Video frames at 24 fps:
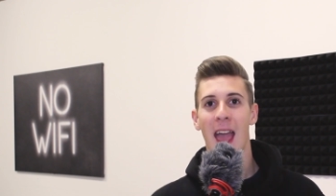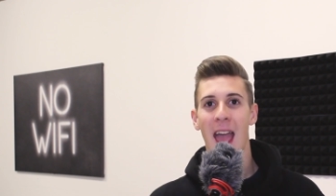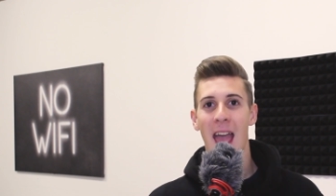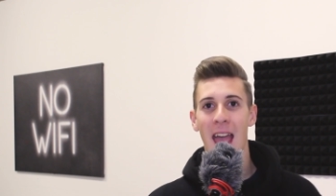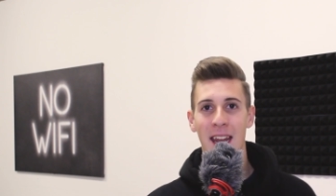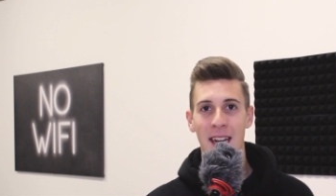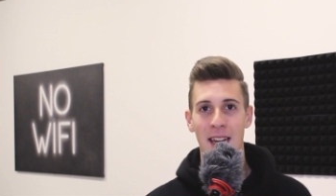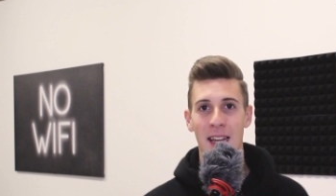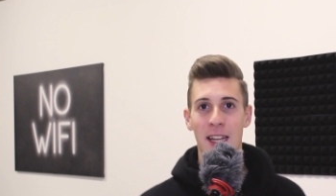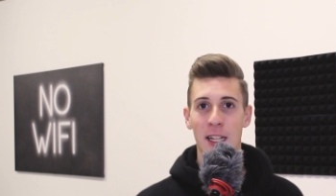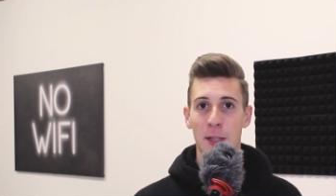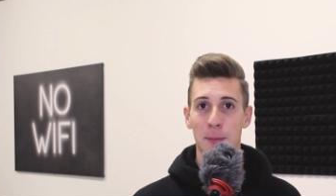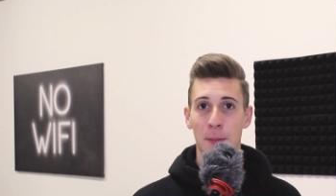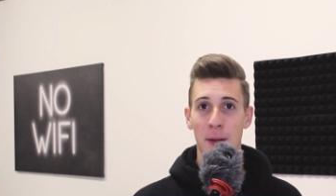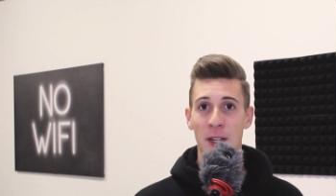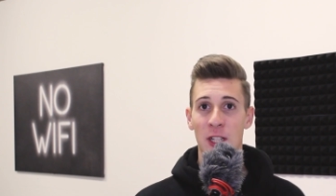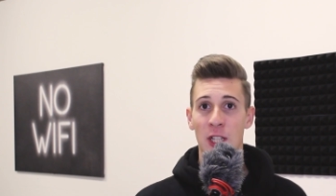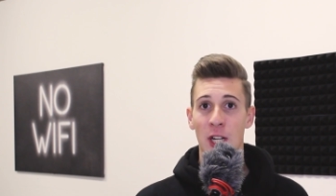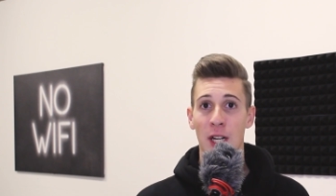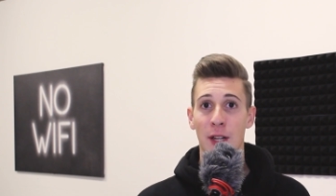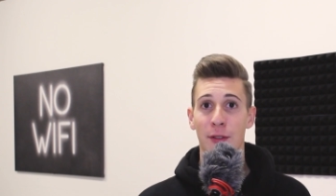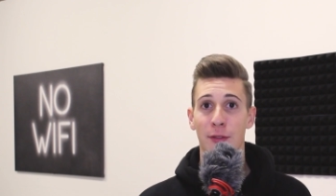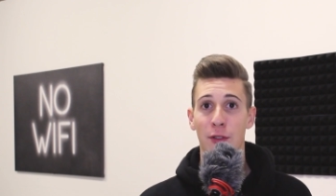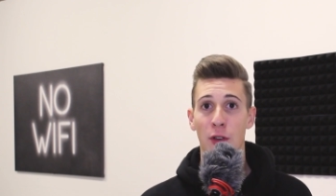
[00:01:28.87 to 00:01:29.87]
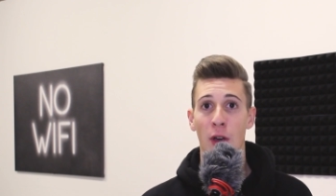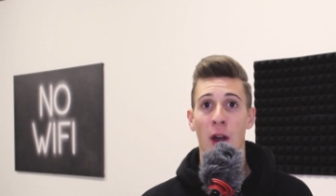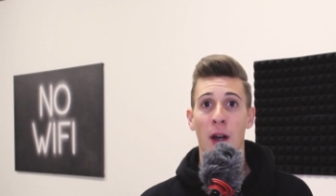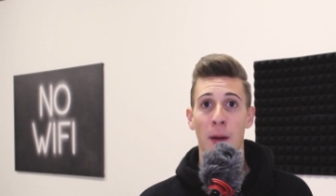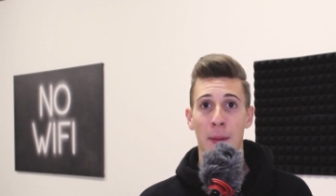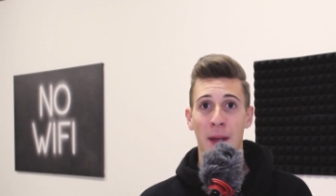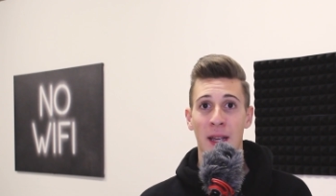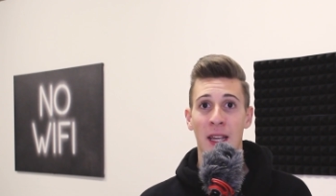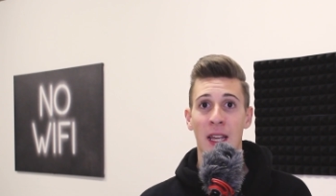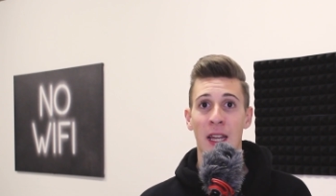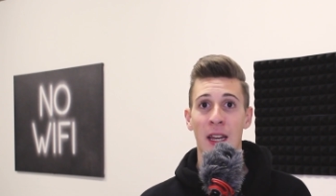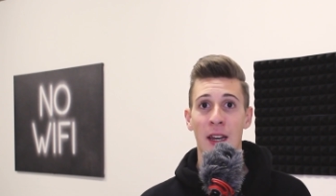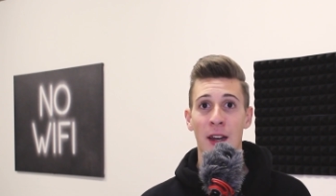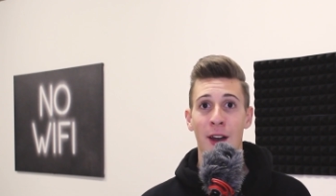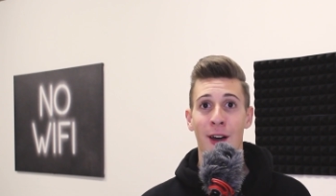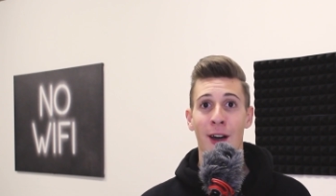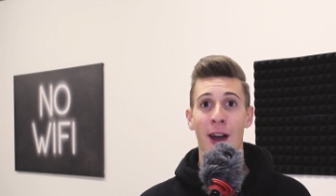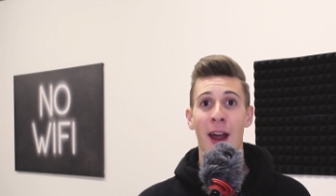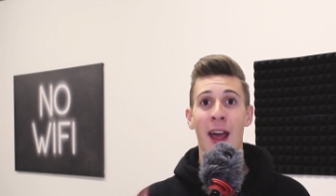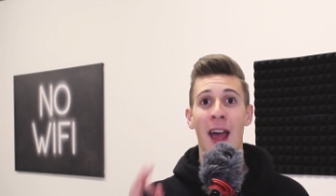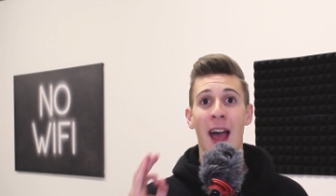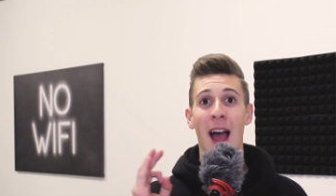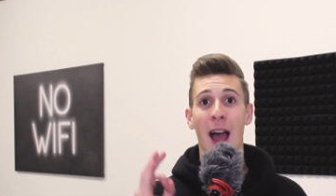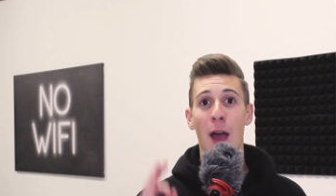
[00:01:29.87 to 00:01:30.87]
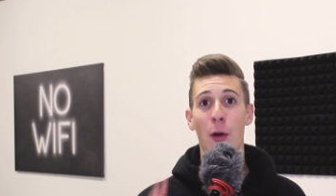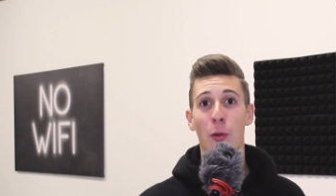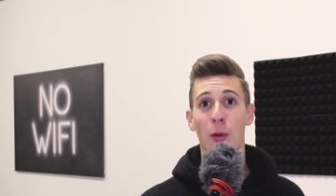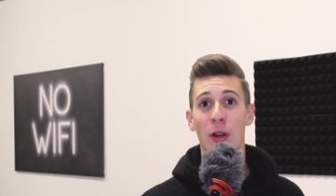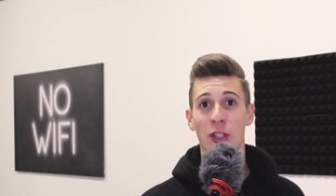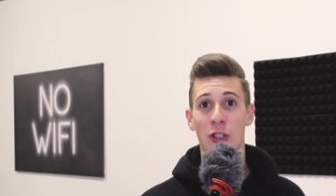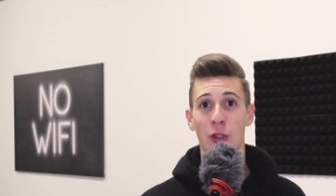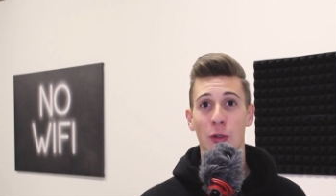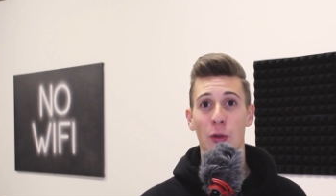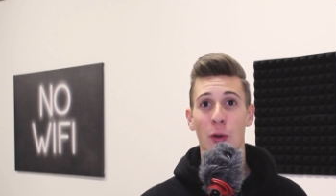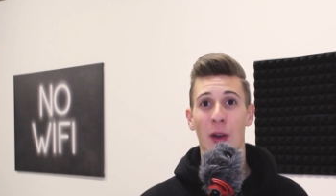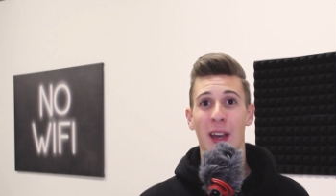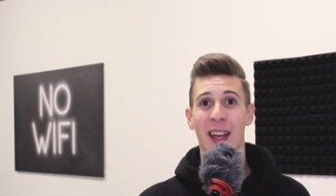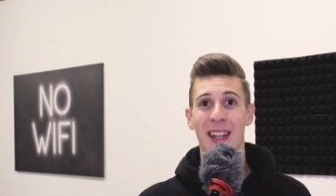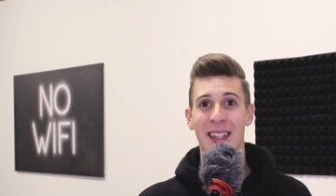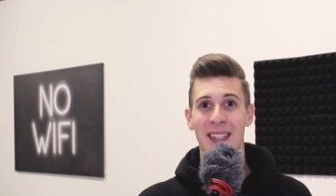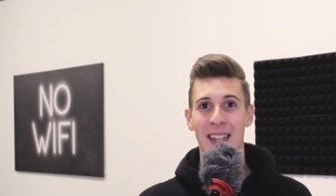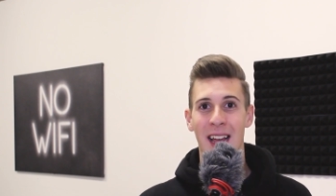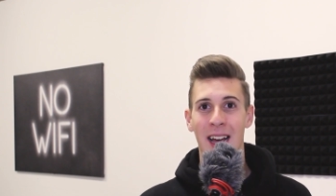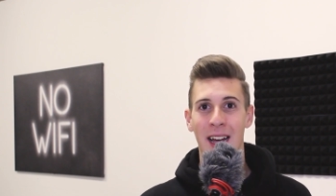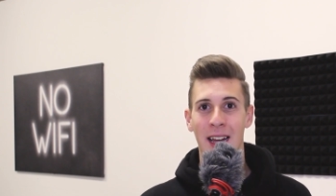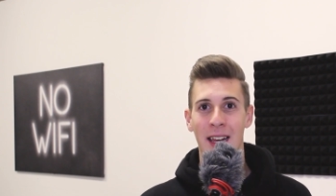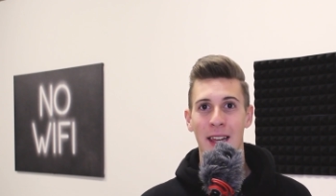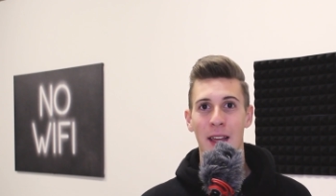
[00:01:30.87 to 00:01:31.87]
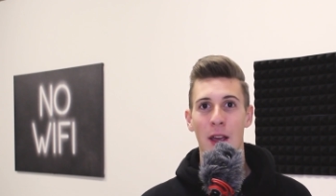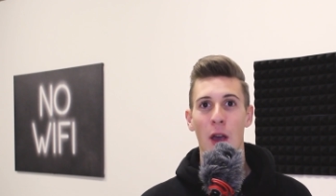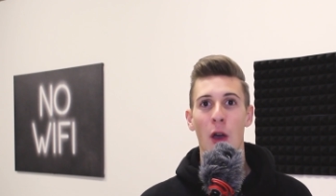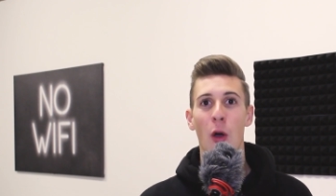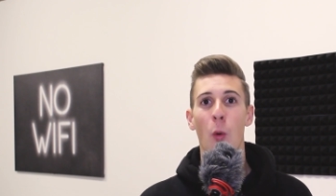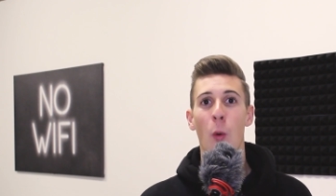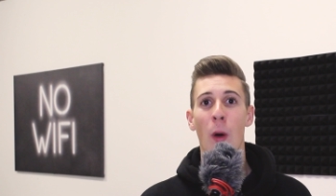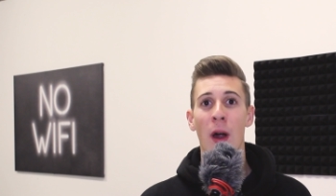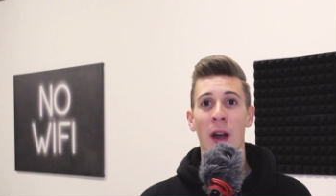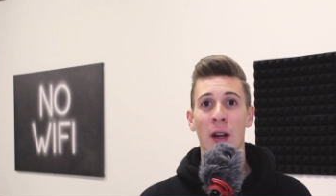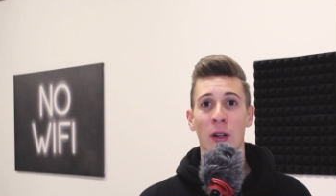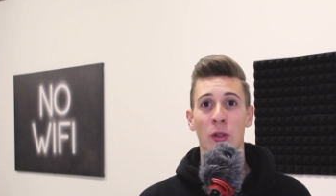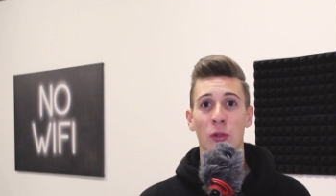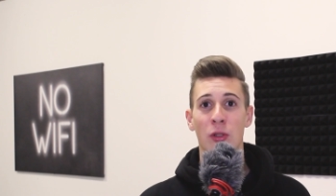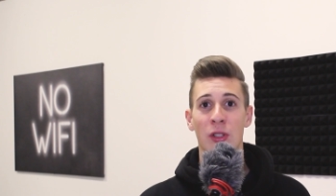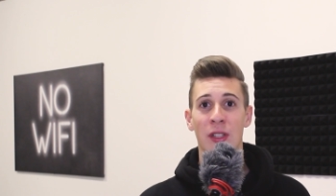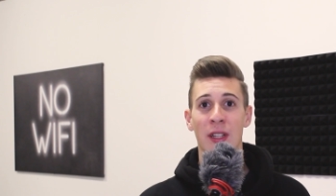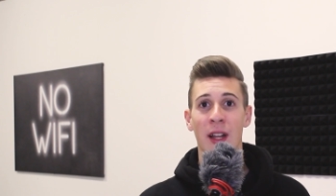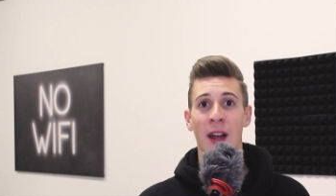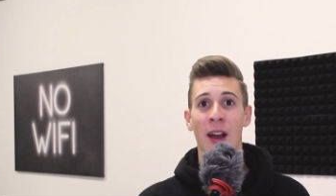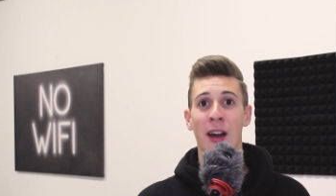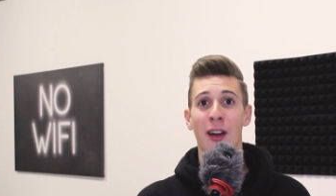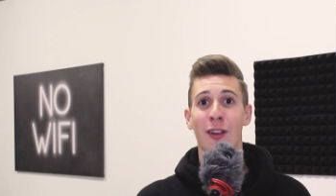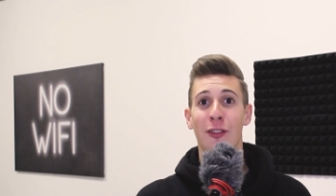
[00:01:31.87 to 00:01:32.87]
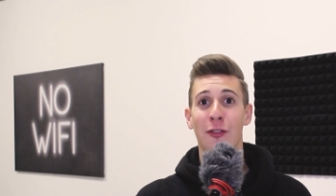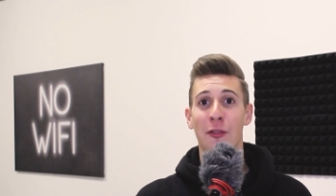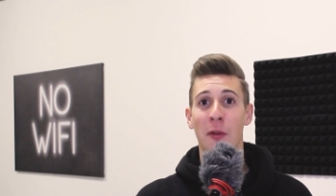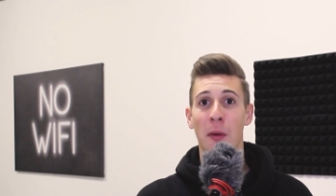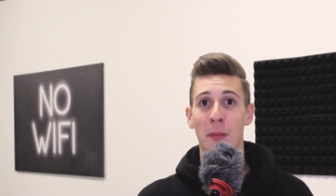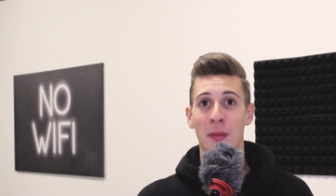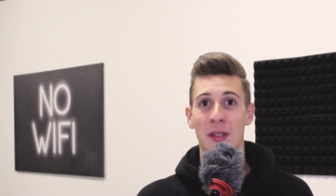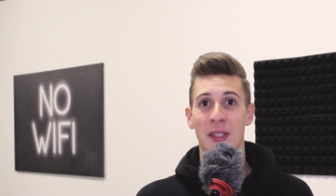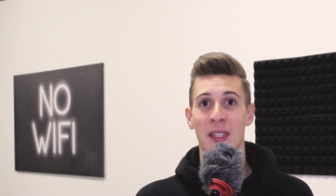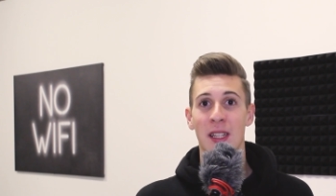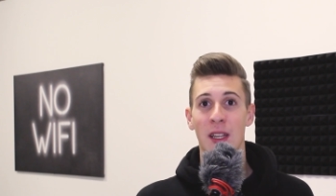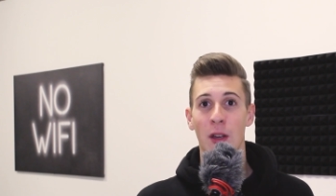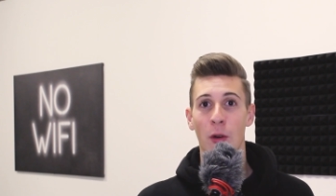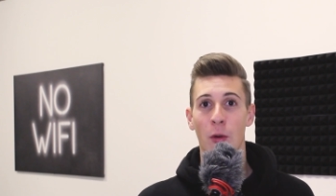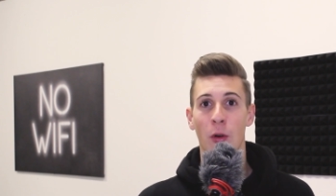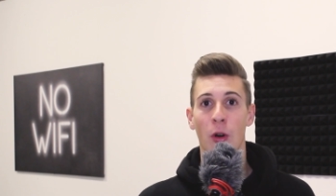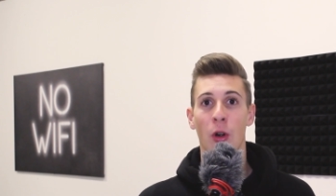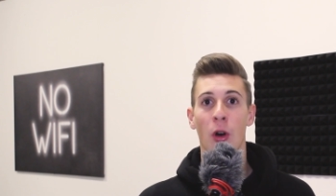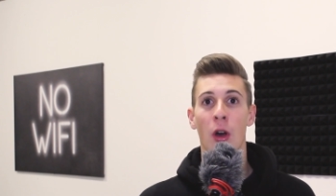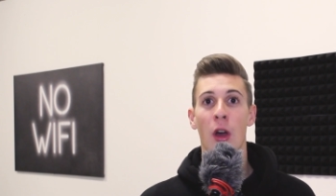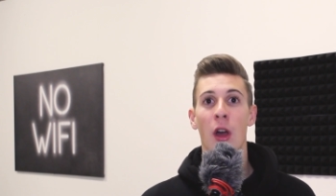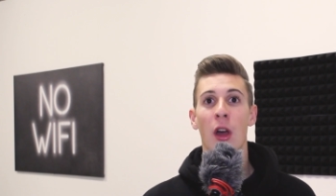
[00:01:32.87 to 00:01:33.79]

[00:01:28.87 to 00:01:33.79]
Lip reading: And especially if you are a beginner, I will show you exactly where to start from zero.